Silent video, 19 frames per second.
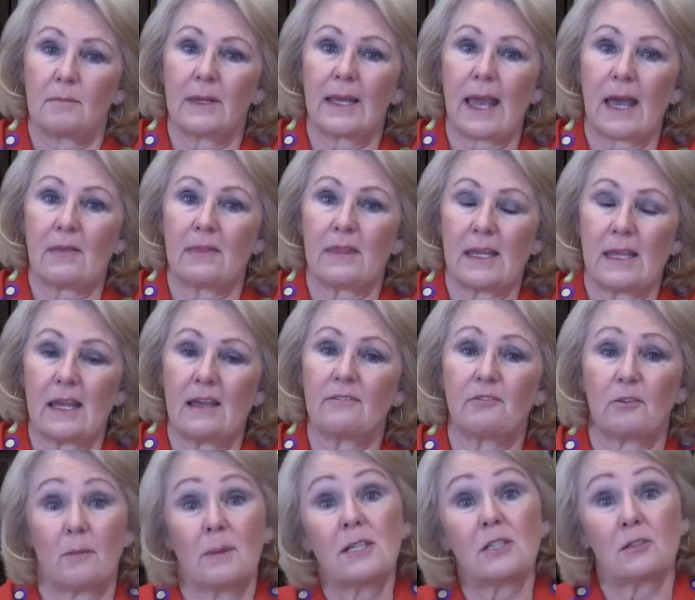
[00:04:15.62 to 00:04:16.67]
get the
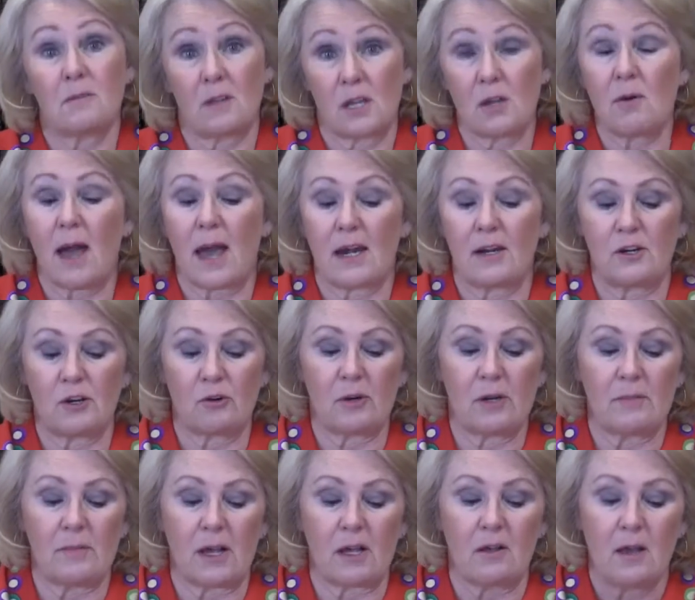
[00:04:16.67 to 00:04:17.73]
information that you had in your
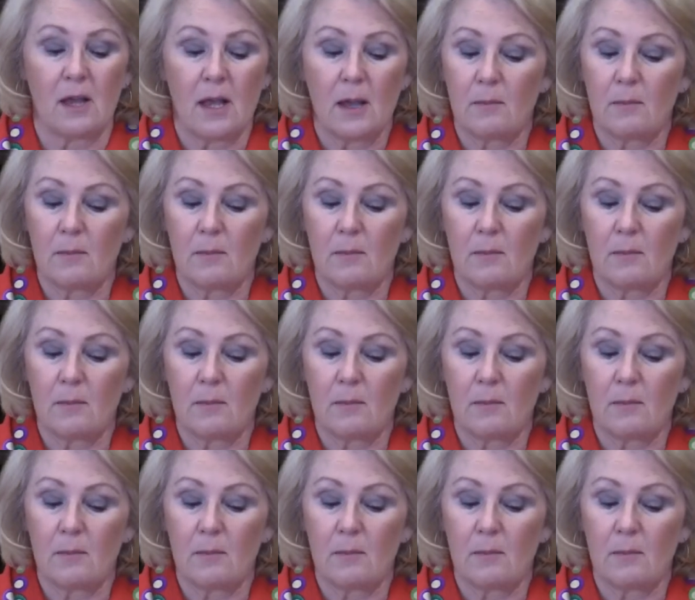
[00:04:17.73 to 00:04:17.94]
email,